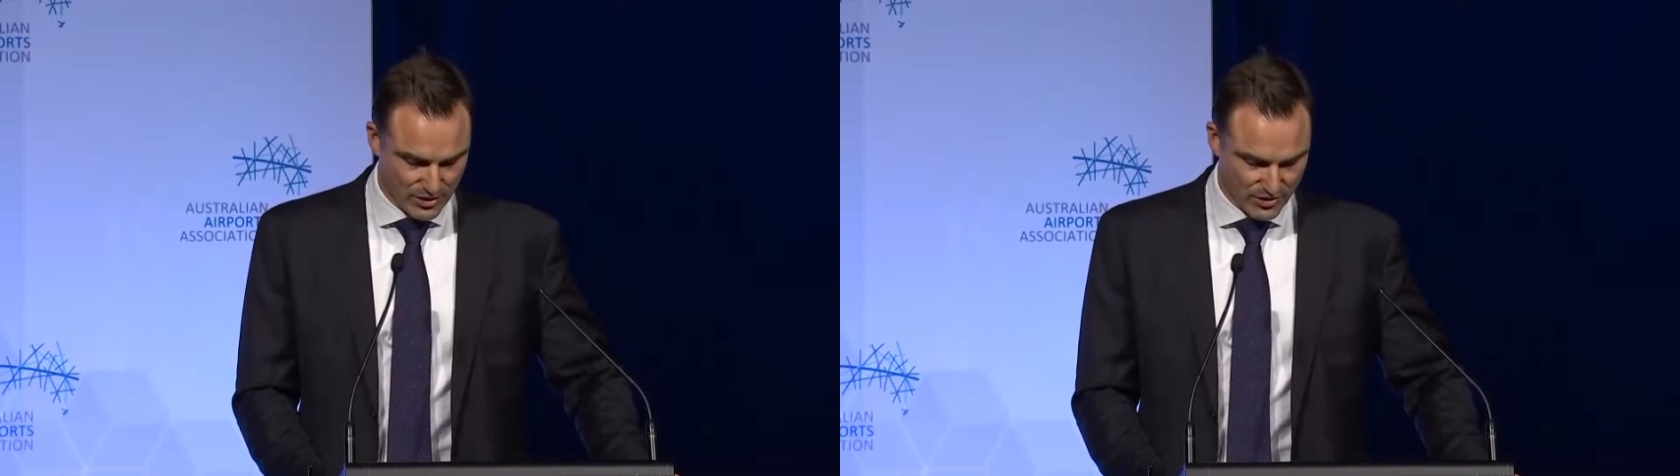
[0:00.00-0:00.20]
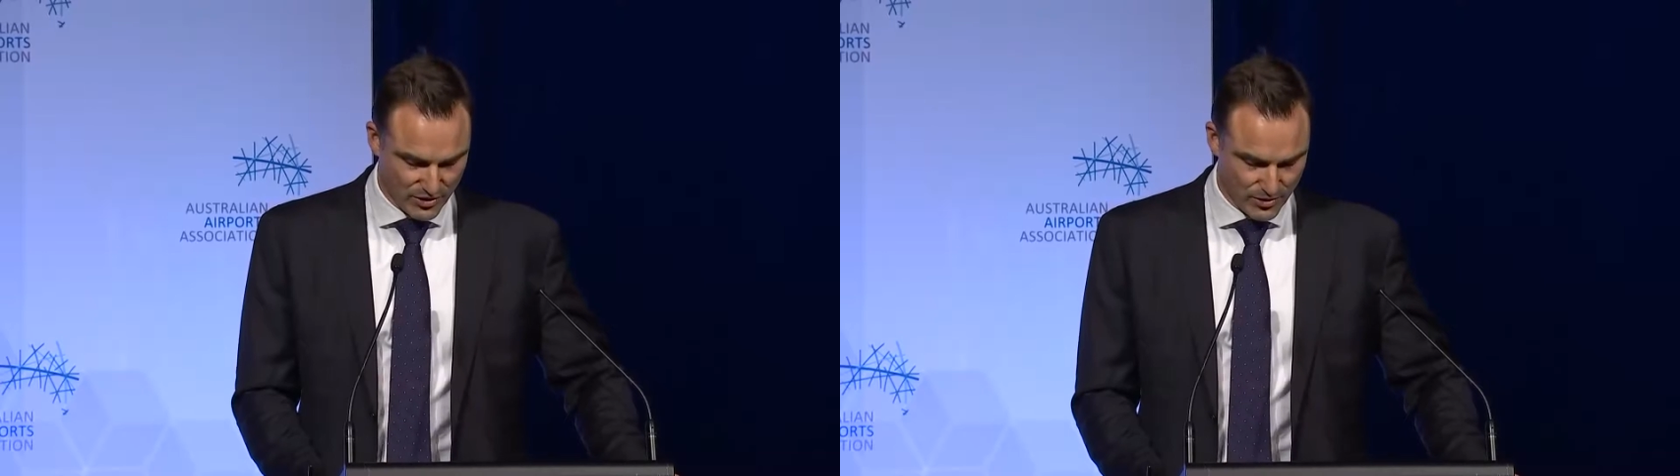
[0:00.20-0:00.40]

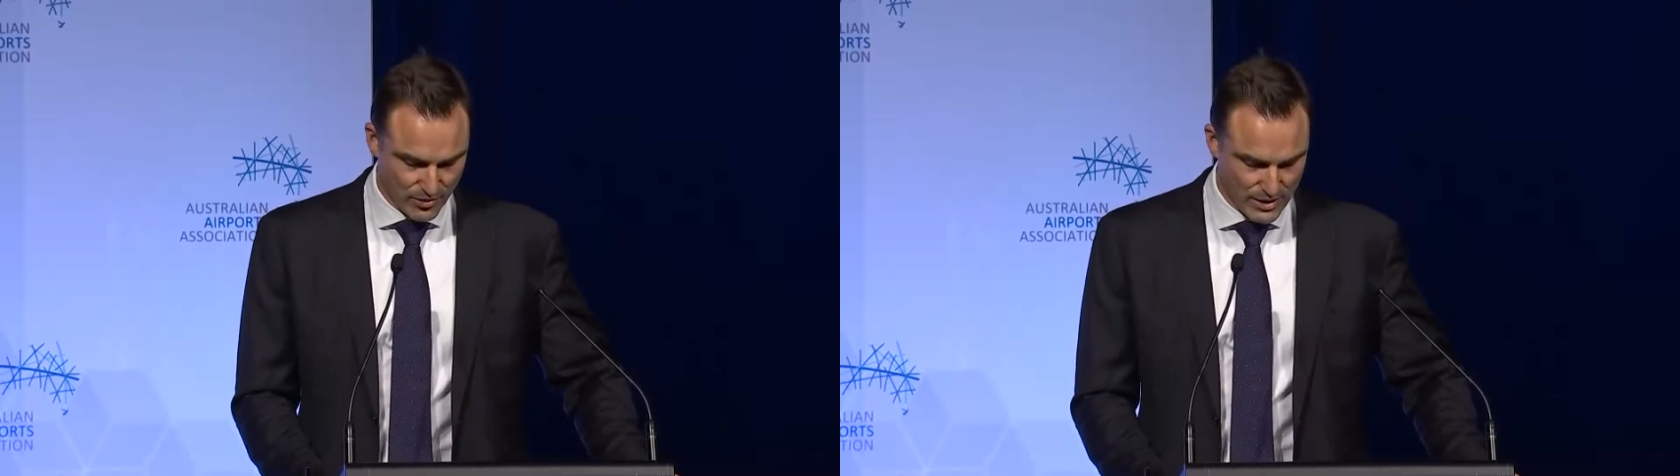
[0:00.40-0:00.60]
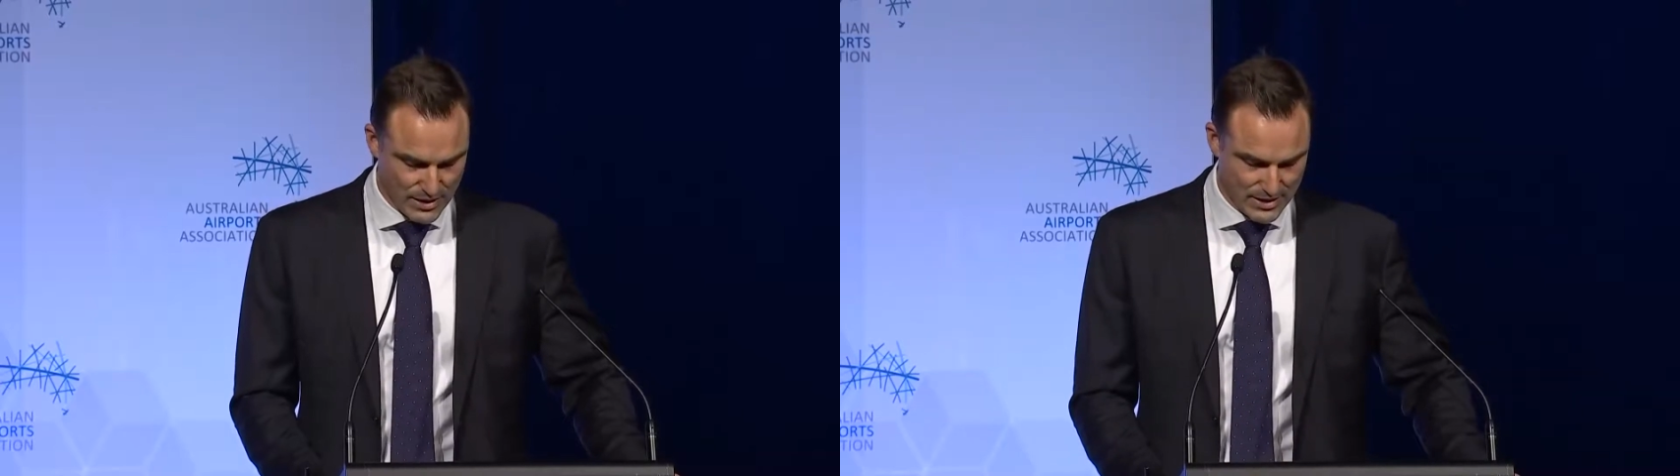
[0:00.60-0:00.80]
too,
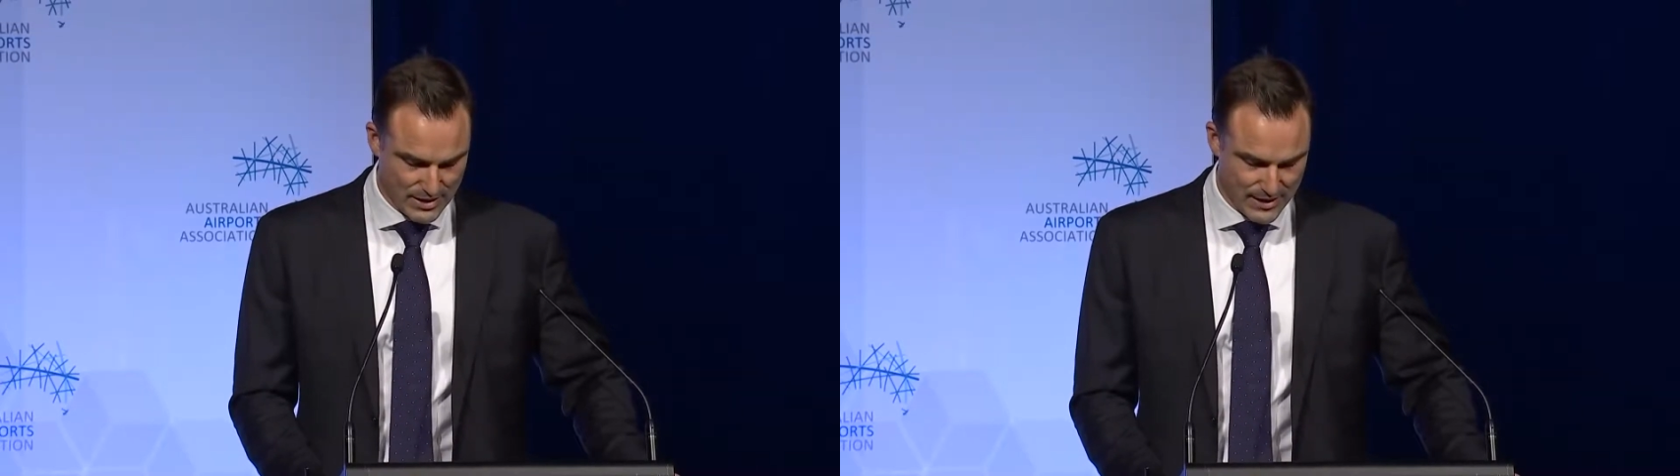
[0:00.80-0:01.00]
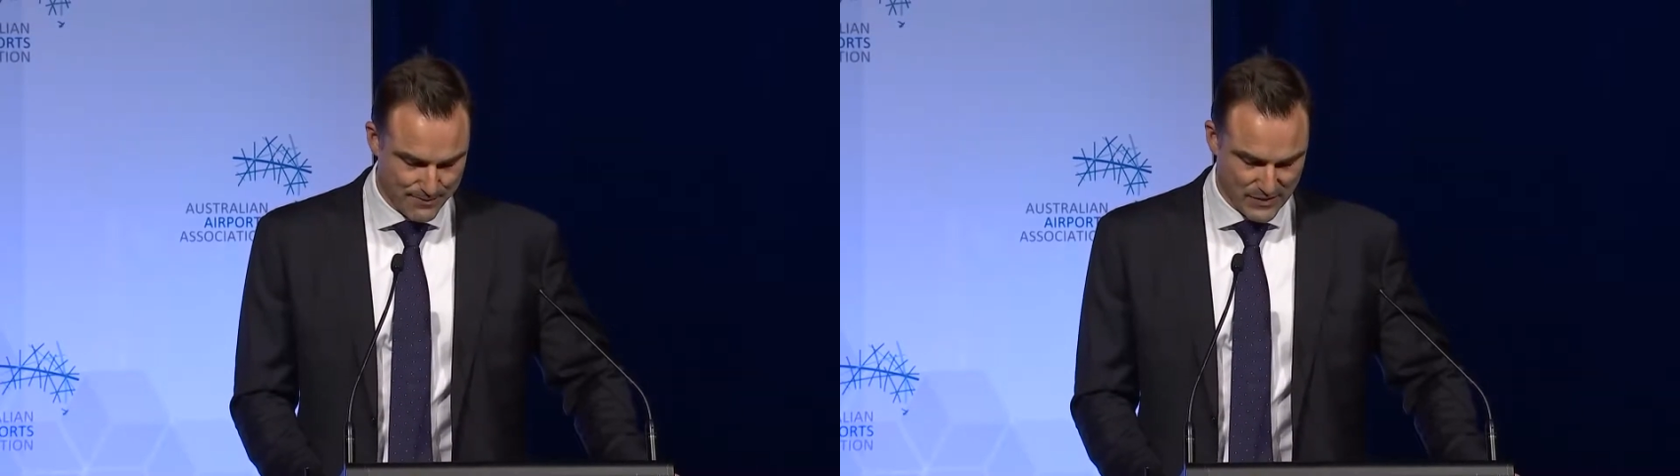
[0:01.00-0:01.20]

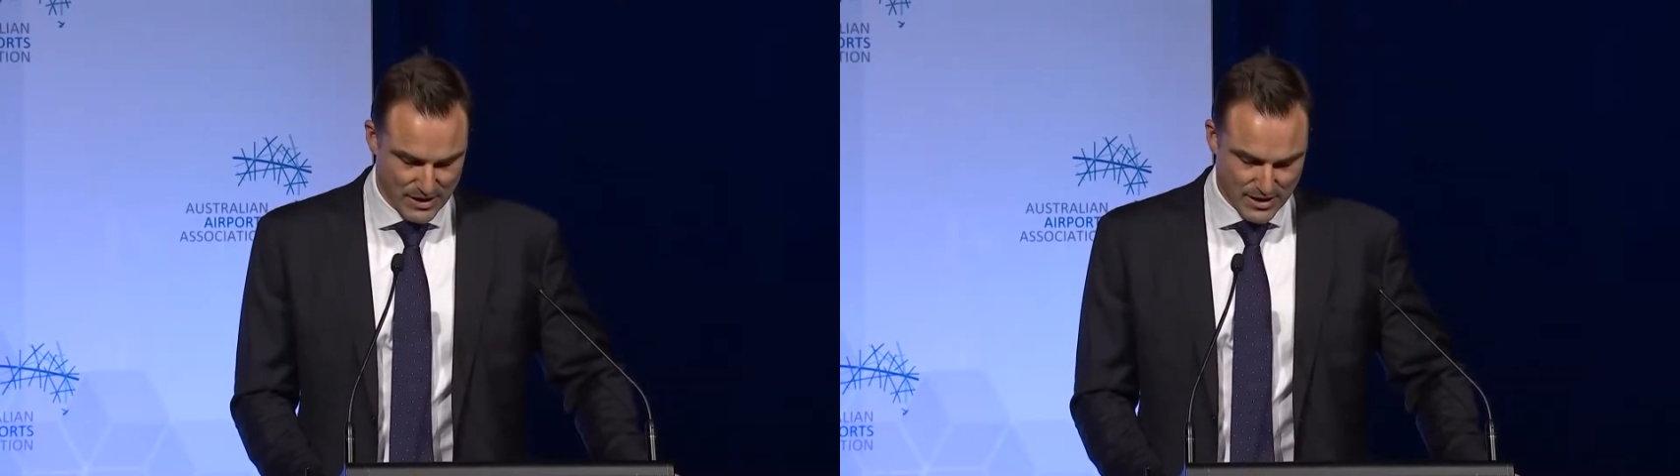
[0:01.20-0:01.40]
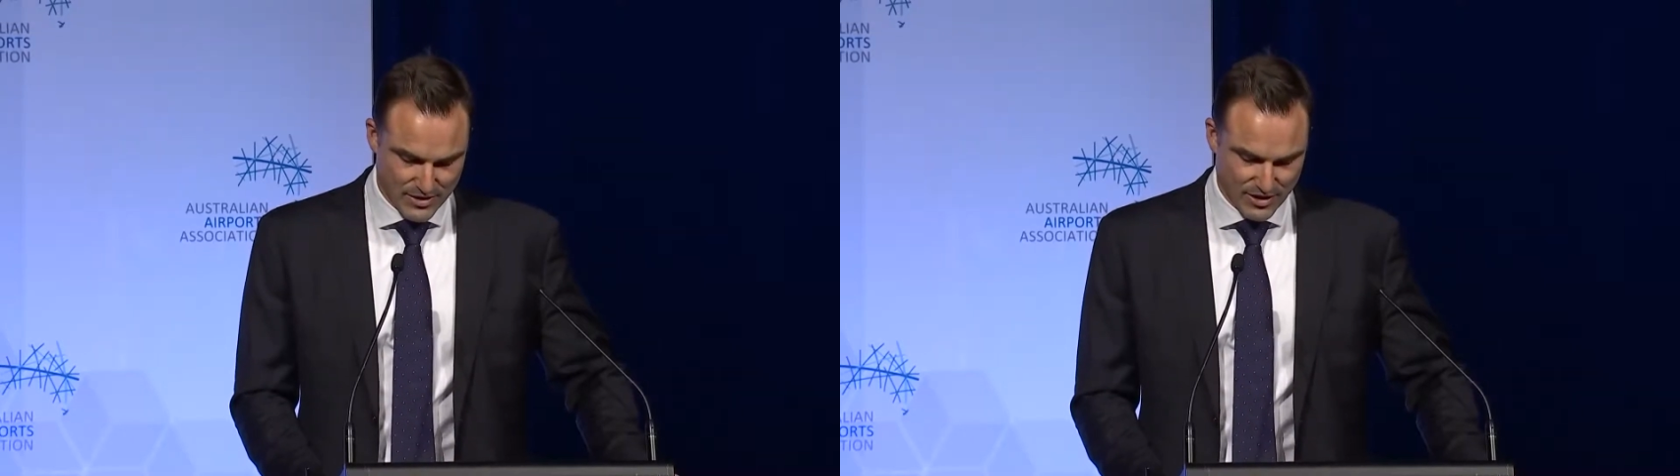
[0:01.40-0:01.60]
that
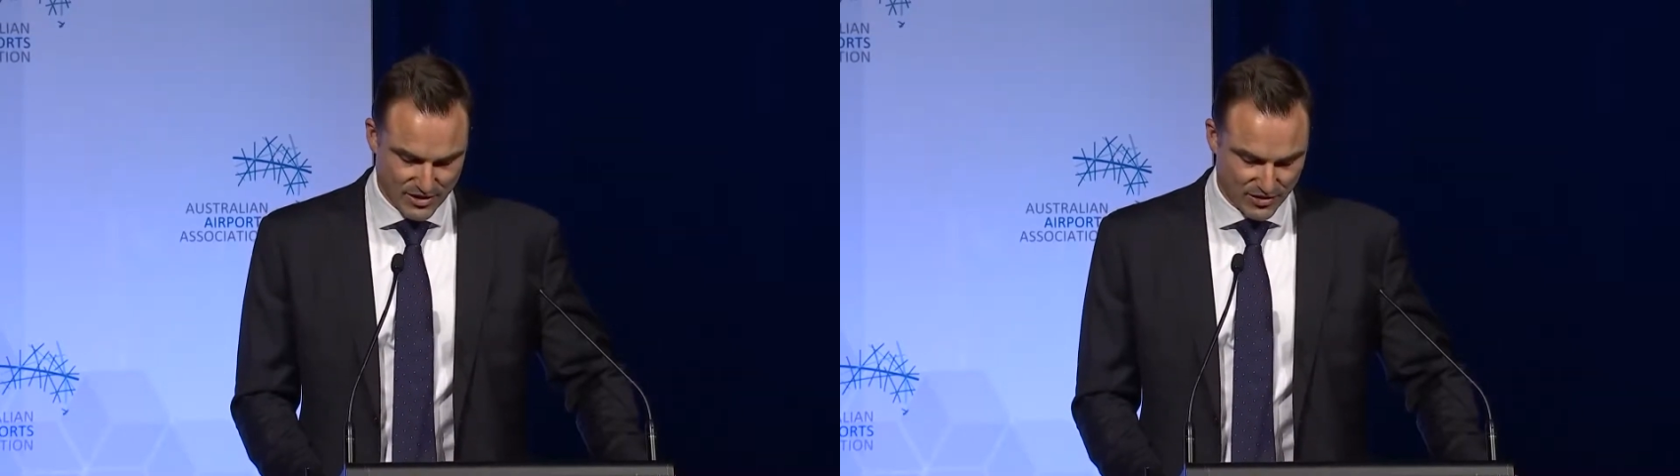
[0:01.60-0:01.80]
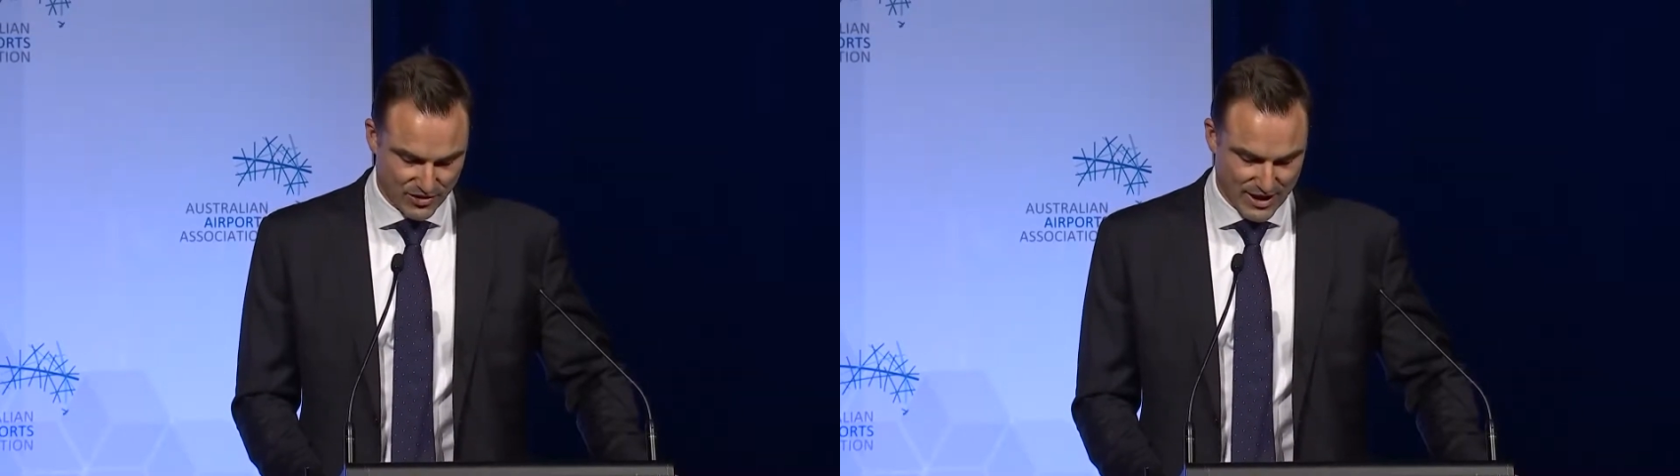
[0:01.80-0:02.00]
it
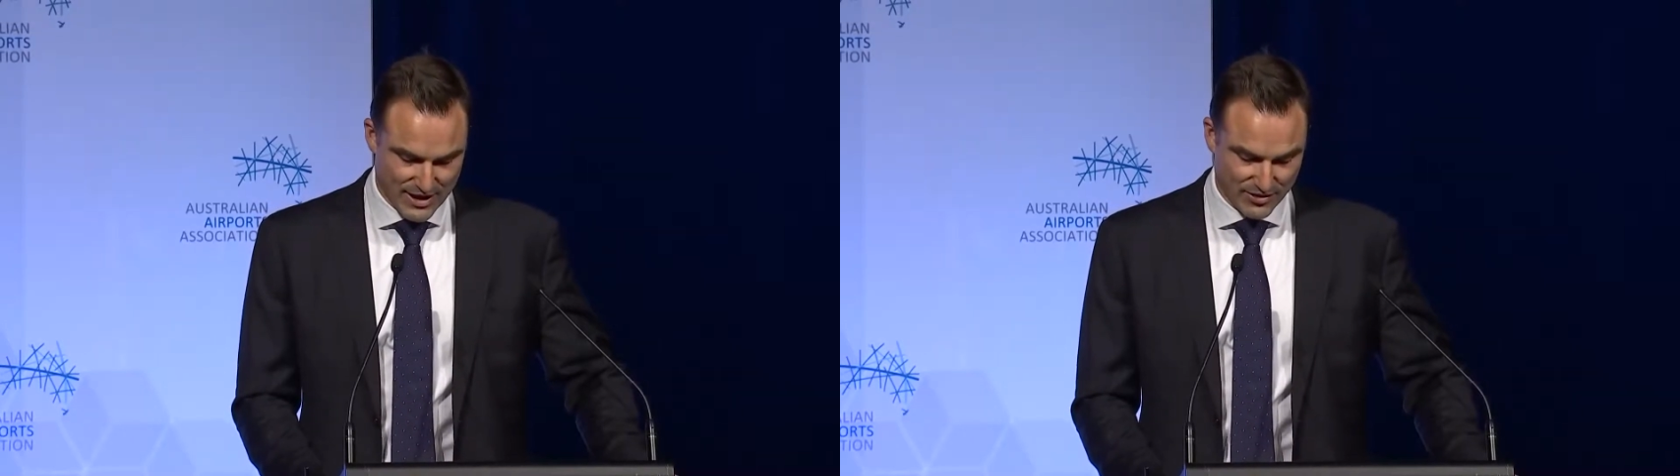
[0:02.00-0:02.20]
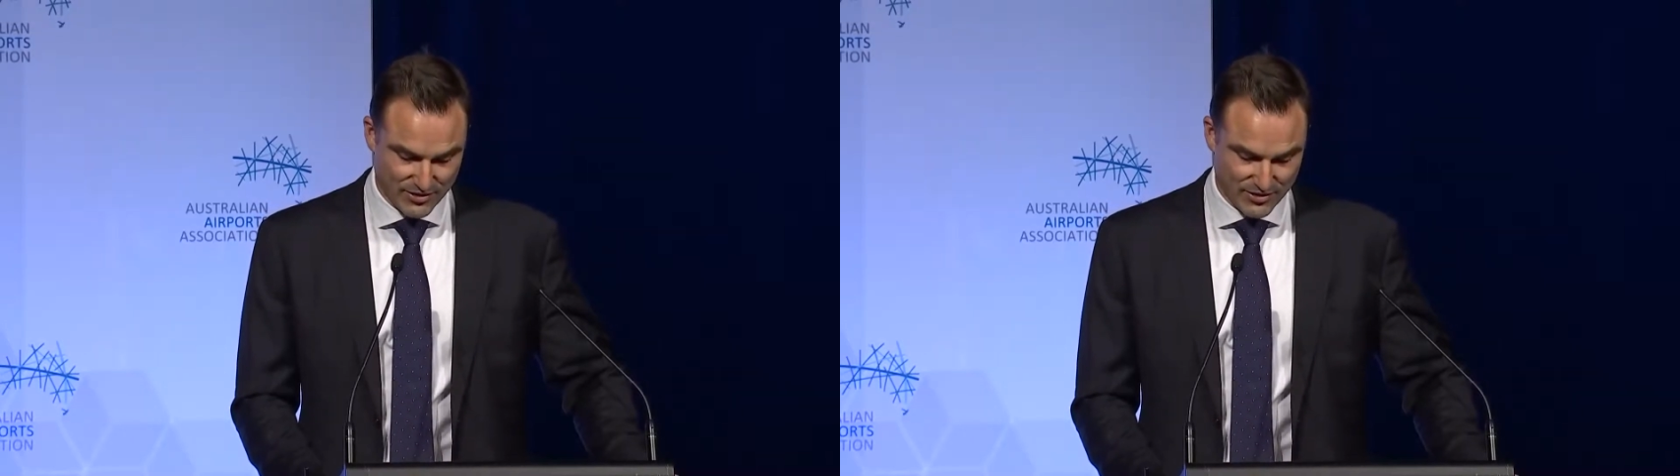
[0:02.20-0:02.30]
just takes